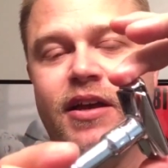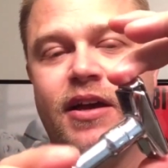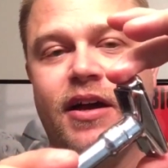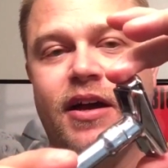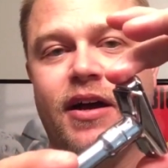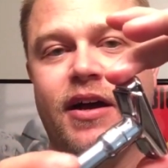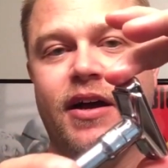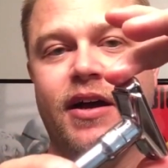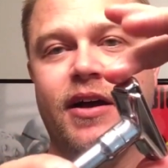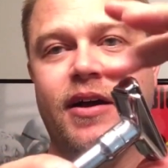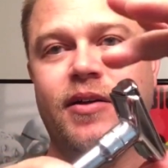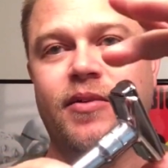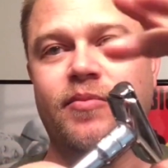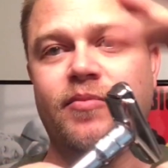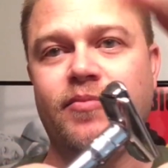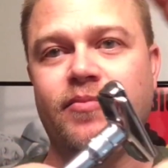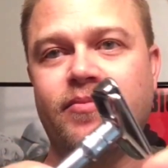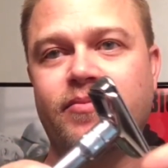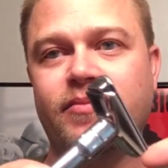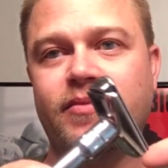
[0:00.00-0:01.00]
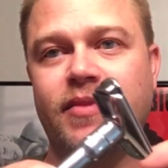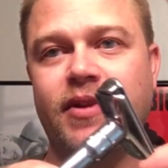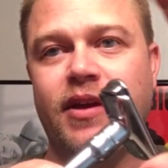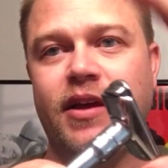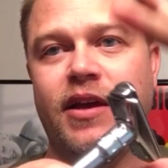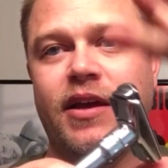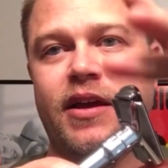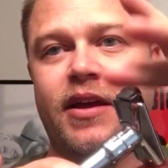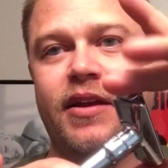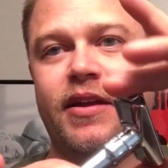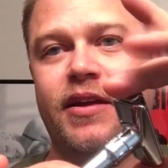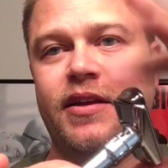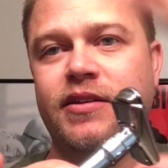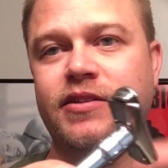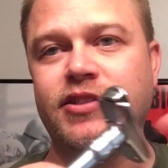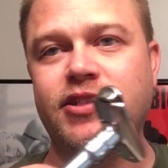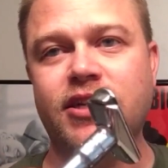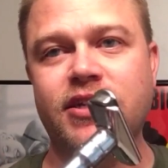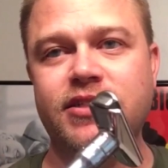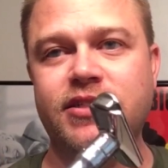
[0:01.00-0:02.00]
and
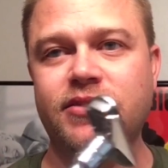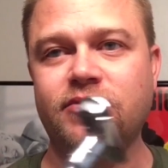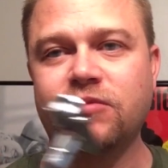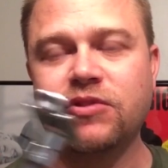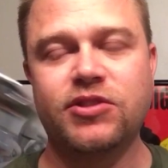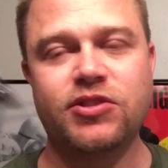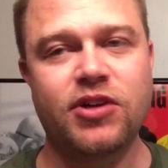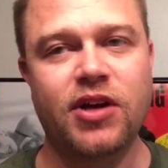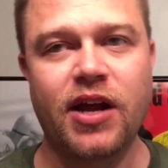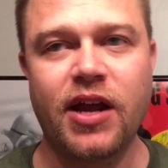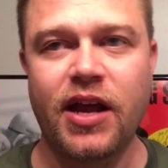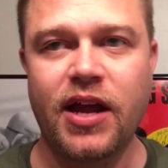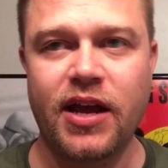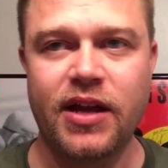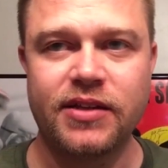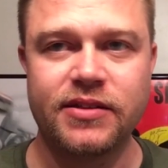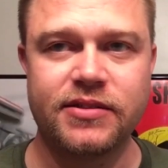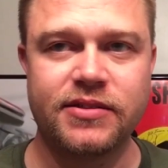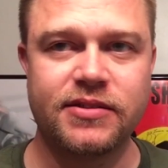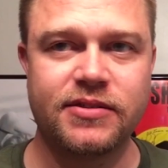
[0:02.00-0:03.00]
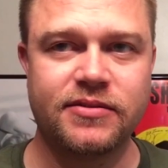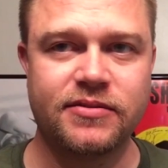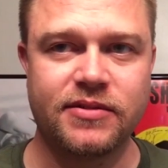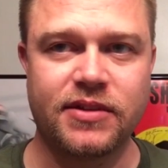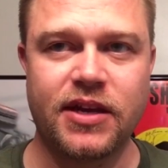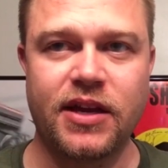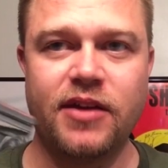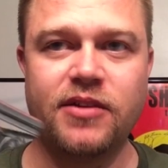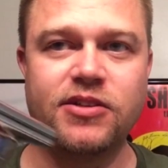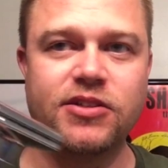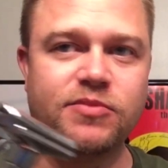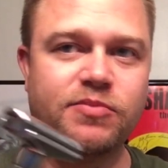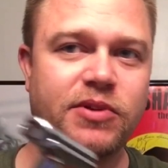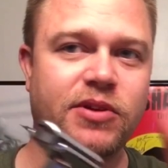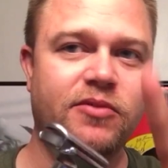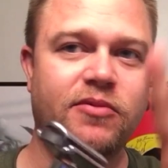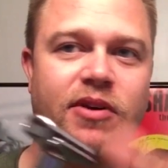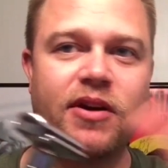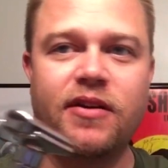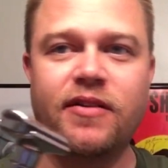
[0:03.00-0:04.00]
adjust it with dry hands. Okay, just be
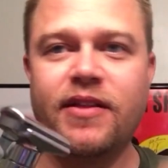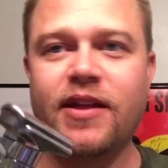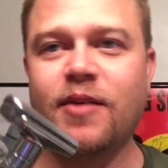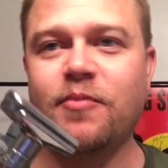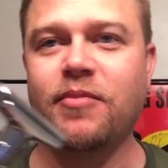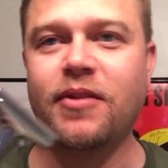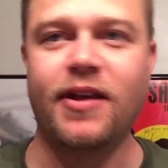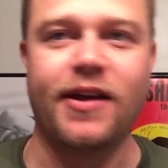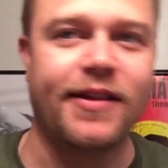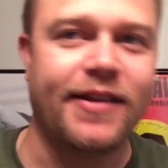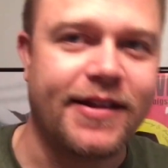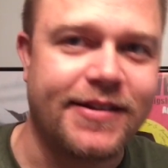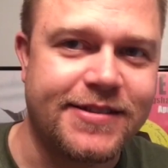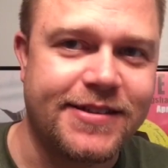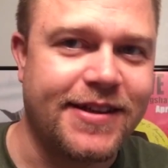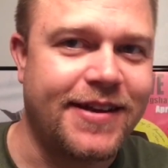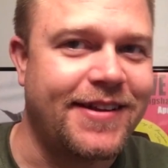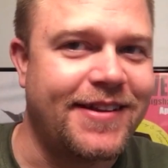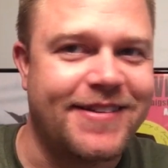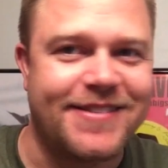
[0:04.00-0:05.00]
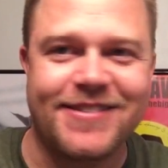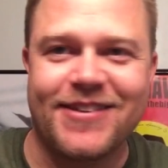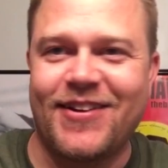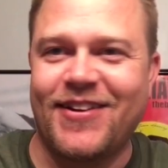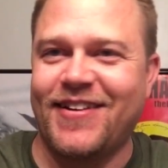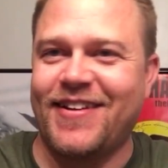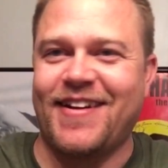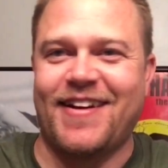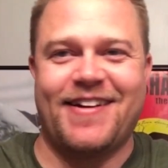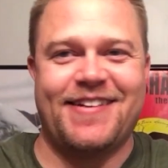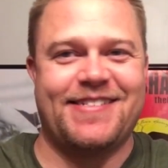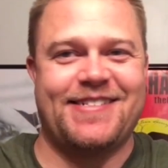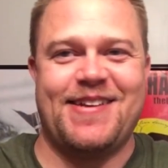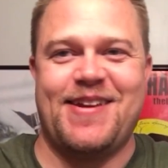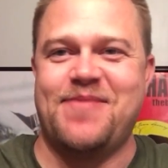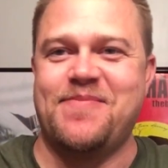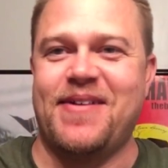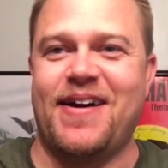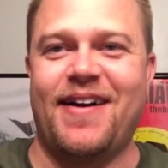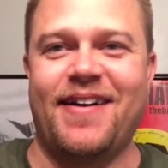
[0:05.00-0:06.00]
aware of that blade. That's it. That's all I gotta
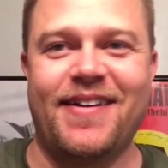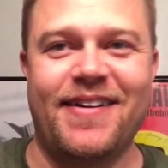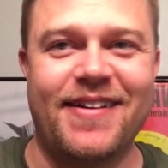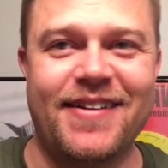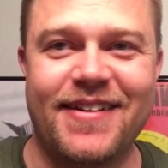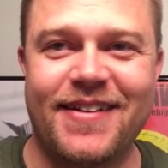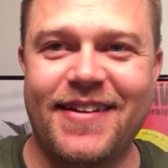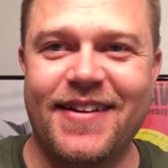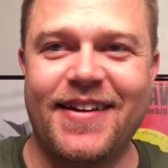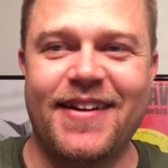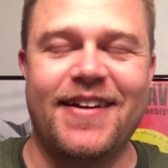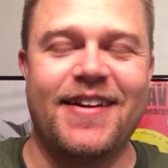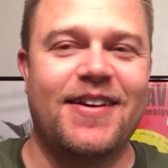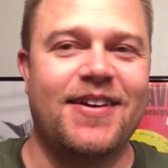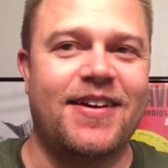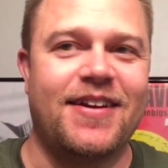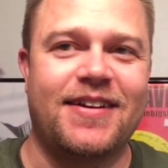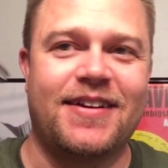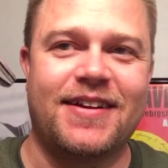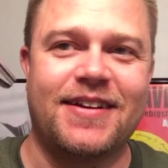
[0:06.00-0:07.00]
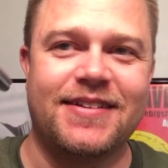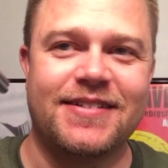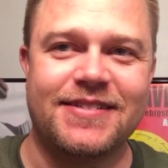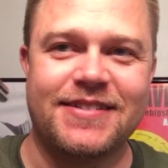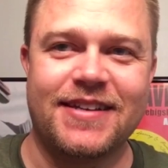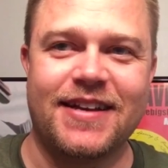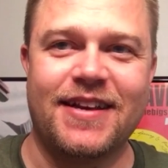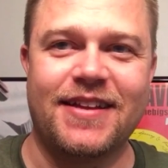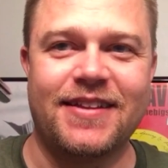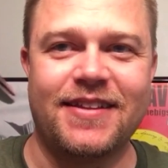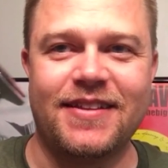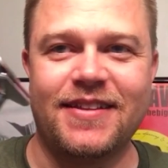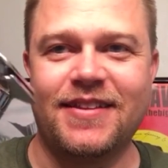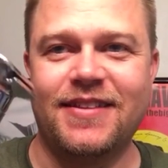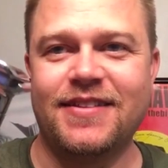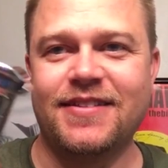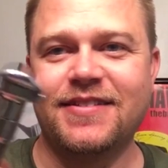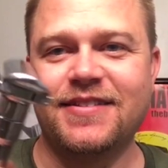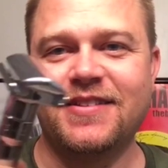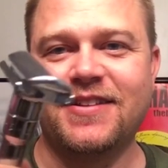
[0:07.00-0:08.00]
say about it. Because
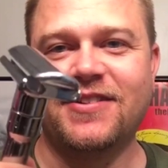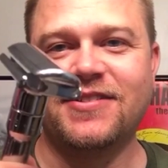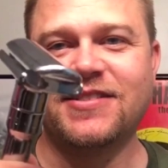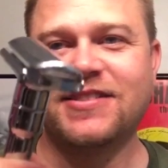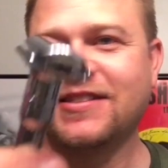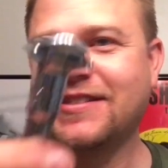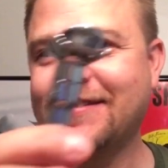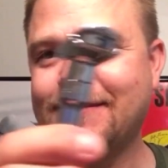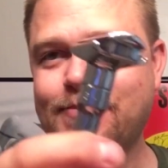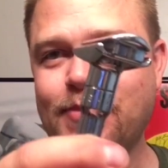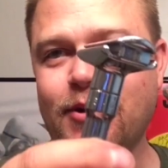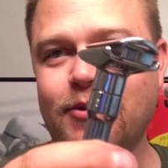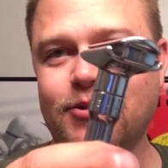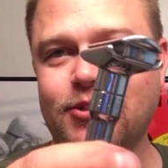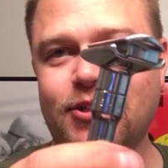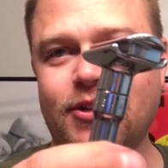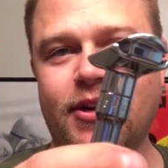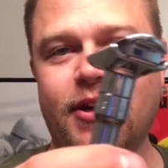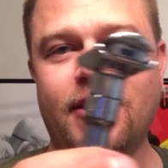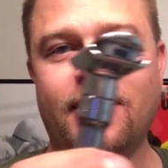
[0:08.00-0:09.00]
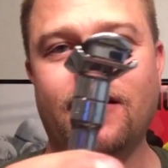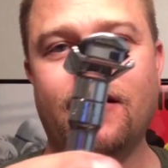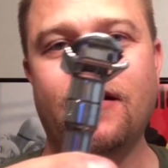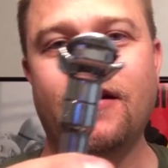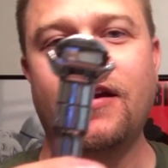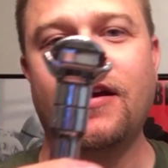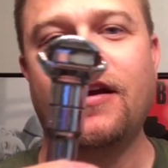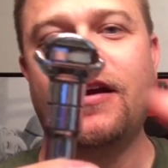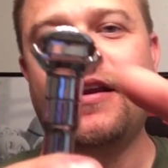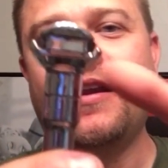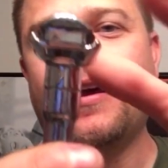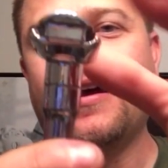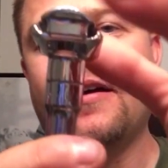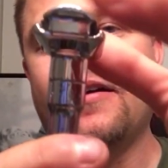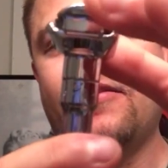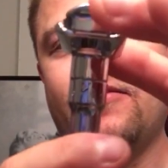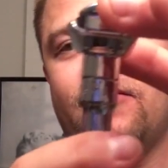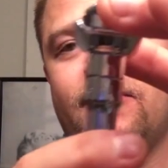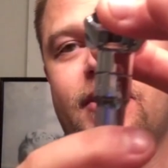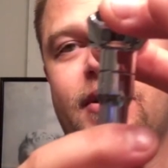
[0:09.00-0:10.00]
there's exposure here.
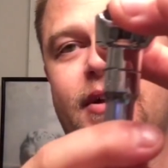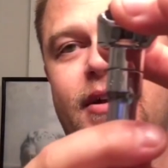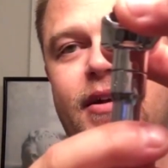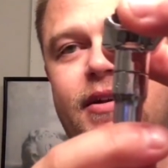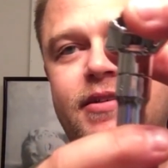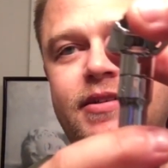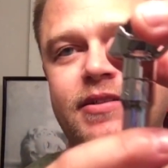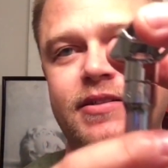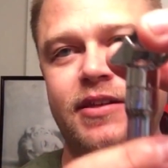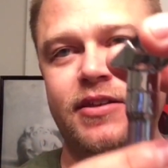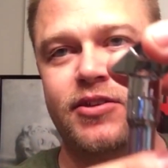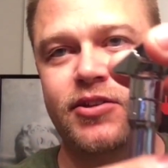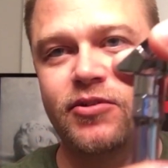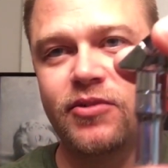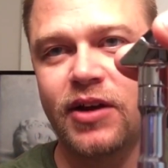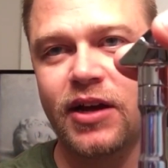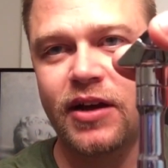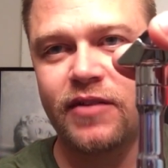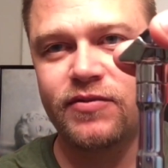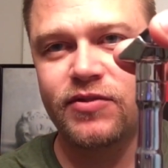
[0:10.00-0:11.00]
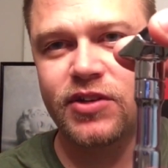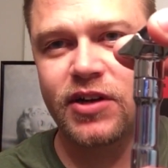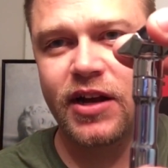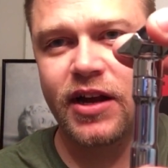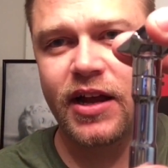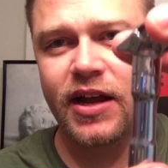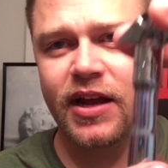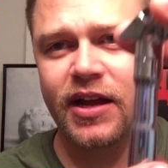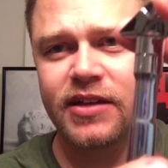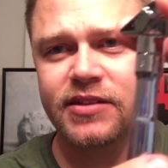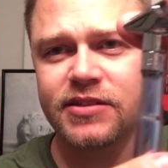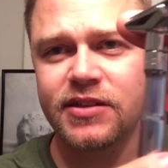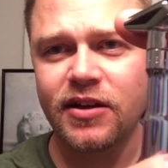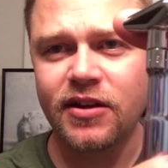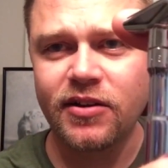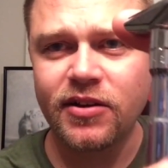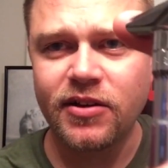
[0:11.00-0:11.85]
Now, since I do have dry hands,